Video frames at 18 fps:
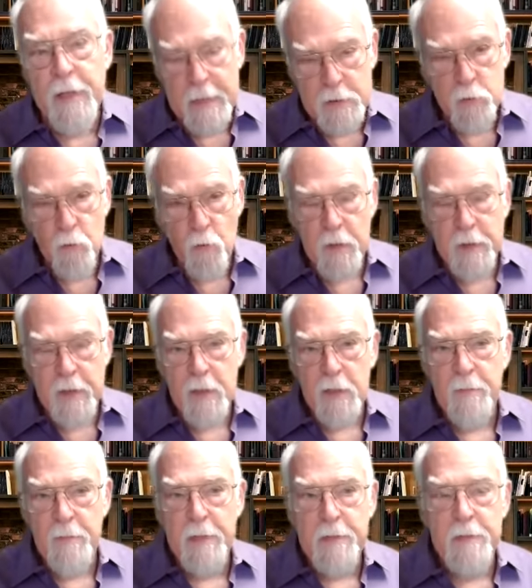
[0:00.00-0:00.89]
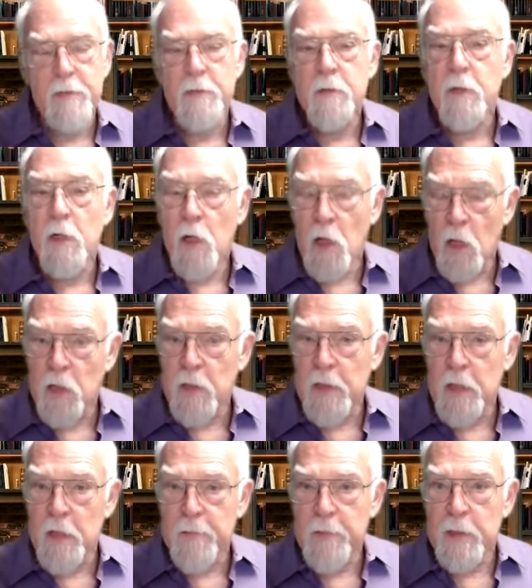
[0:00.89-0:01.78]
That's one element.
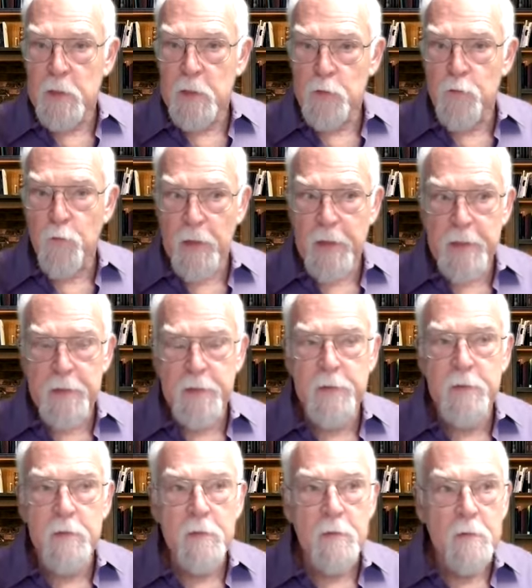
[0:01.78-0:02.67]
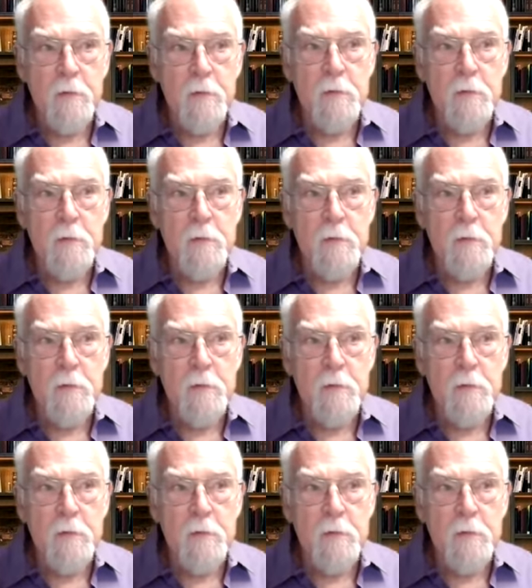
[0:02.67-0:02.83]
Other element is range.